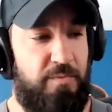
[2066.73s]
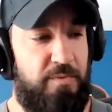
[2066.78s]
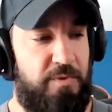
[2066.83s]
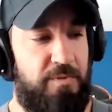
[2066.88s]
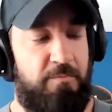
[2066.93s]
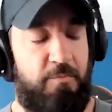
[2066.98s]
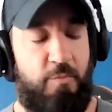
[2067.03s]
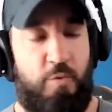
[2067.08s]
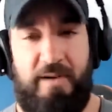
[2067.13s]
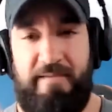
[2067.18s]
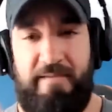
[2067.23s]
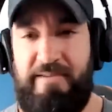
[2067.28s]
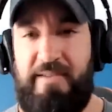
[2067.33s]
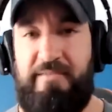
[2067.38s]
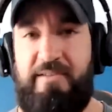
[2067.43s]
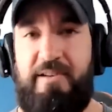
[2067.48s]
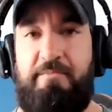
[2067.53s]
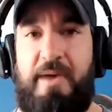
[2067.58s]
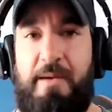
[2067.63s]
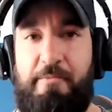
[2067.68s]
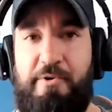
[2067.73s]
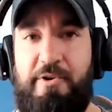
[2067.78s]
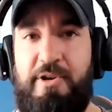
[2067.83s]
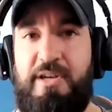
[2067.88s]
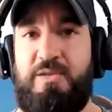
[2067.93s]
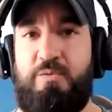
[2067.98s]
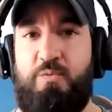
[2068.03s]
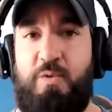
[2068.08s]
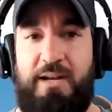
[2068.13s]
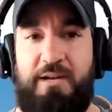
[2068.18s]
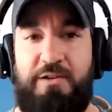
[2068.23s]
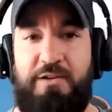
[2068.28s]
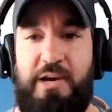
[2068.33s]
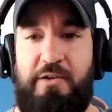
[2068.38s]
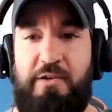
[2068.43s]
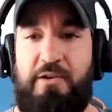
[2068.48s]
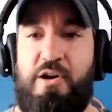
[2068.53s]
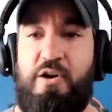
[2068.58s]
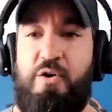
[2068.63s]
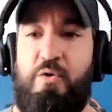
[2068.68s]
one vivid memory is when
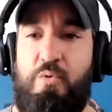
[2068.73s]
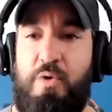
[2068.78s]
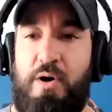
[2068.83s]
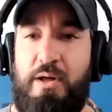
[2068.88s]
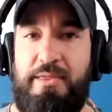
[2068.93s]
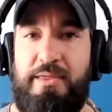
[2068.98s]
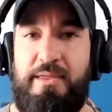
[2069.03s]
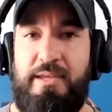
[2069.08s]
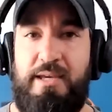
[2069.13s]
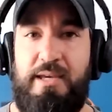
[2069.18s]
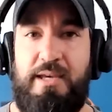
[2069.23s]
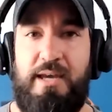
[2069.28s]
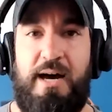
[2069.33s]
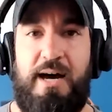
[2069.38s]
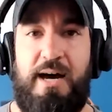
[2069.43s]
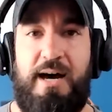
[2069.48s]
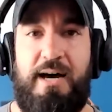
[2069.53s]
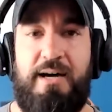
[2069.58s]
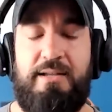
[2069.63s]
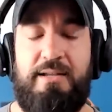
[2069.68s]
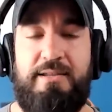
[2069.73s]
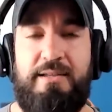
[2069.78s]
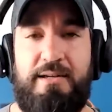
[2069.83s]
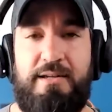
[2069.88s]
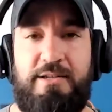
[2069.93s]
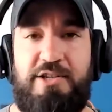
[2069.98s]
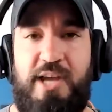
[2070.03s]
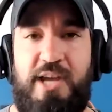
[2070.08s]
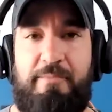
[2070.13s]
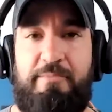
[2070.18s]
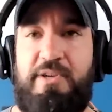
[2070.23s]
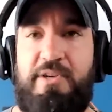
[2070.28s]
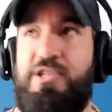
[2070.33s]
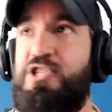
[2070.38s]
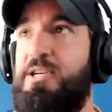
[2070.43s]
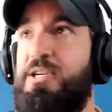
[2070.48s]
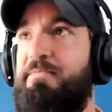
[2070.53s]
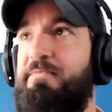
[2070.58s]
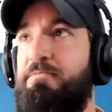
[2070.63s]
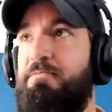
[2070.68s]
Jericho won the uh, the
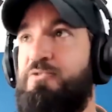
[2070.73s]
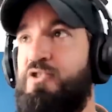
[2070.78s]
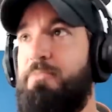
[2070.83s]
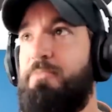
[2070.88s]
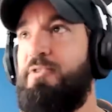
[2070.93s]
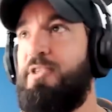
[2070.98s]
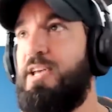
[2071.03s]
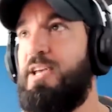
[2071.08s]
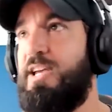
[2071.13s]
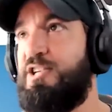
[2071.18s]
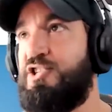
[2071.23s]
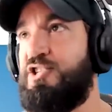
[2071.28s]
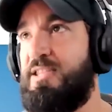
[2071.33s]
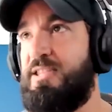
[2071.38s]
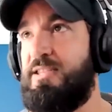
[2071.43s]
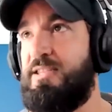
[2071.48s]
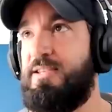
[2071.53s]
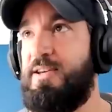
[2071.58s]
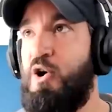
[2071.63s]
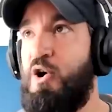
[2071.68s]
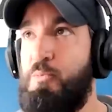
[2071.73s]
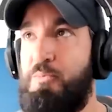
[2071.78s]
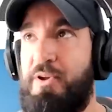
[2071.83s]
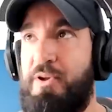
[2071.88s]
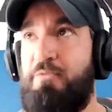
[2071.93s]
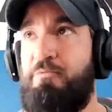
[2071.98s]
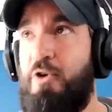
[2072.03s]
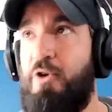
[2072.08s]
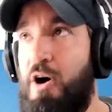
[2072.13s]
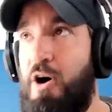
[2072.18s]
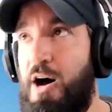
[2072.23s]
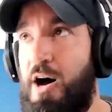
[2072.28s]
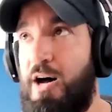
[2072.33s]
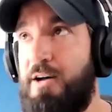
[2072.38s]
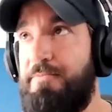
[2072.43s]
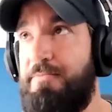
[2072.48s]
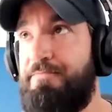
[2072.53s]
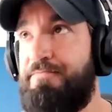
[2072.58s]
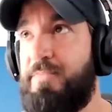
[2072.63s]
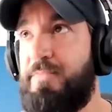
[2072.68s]
championship from Triple H to open Raw
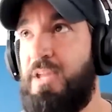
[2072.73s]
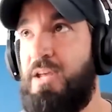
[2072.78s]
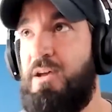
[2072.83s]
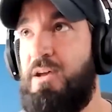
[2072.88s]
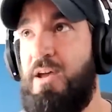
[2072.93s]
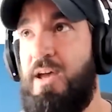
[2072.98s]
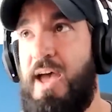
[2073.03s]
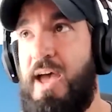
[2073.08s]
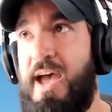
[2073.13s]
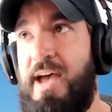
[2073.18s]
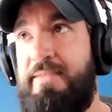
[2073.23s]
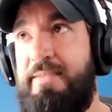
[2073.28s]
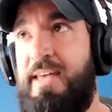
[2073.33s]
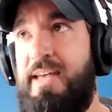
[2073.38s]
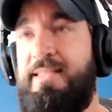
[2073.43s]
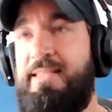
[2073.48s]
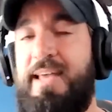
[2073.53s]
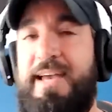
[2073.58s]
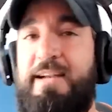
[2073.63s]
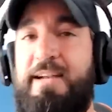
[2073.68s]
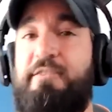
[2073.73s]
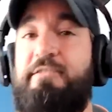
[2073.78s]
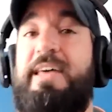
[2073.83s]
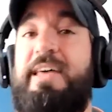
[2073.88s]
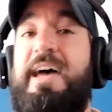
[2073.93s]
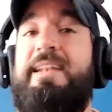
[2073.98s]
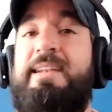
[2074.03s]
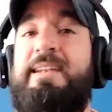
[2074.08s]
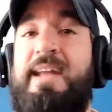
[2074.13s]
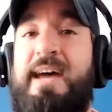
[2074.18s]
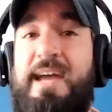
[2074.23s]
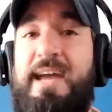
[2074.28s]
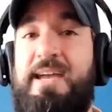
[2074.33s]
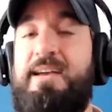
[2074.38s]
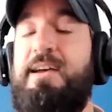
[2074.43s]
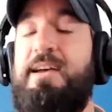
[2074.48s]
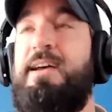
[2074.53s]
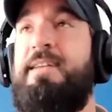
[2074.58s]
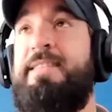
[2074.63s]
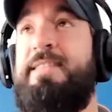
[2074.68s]
and then mm-hmm. later that
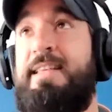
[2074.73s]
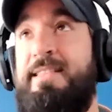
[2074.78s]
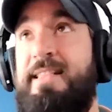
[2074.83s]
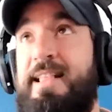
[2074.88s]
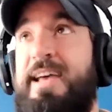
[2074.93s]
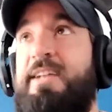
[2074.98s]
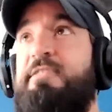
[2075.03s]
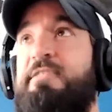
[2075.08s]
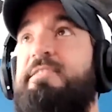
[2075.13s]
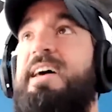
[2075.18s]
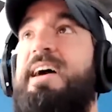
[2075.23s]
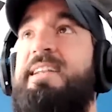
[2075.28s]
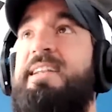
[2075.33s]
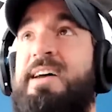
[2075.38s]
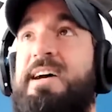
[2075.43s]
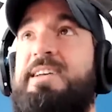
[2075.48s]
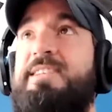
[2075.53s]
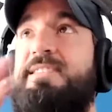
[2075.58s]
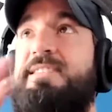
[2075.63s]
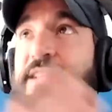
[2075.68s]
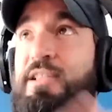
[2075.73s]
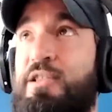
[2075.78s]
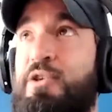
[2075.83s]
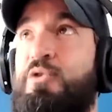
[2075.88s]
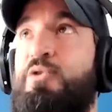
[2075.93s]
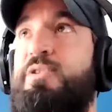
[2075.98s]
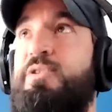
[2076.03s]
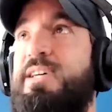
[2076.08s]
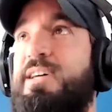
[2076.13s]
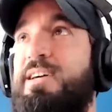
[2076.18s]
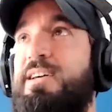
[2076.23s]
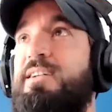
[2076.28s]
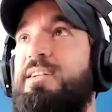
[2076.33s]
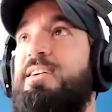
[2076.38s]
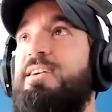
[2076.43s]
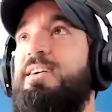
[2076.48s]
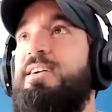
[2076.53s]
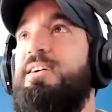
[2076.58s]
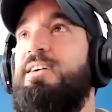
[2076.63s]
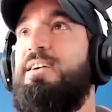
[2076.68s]
night, and then later that Amazing. night to lose it
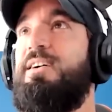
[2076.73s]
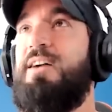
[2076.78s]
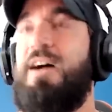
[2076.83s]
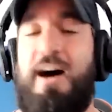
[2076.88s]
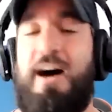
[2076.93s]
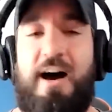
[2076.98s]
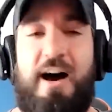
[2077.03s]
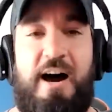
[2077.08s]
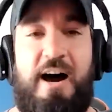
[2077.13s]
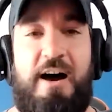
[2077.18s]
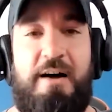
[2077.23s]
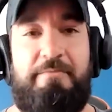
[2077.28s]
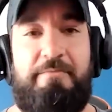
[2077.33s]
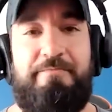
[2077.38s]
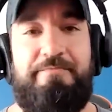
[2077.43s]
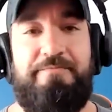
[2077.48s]
uh,